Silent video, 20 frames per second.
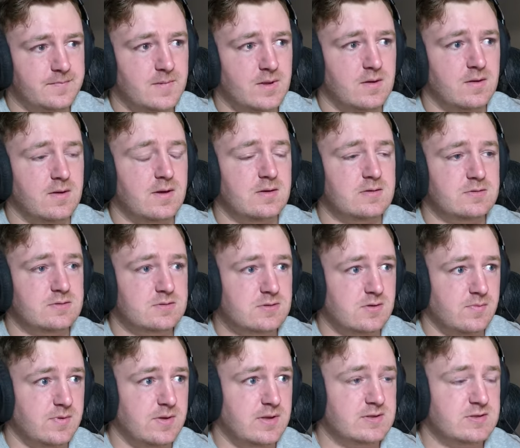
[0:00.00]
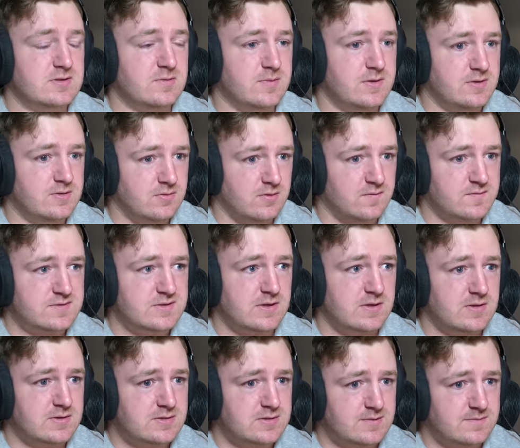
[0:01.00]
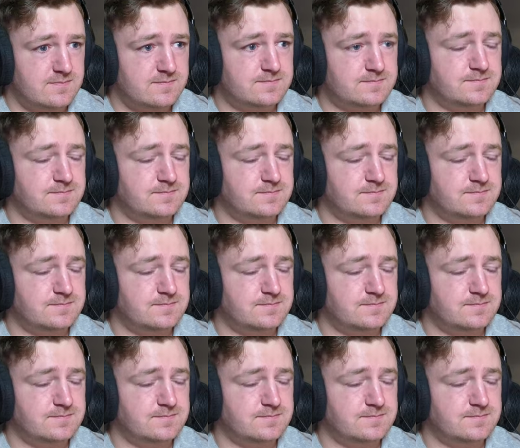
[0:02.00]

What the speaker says: All right, should be 12-6.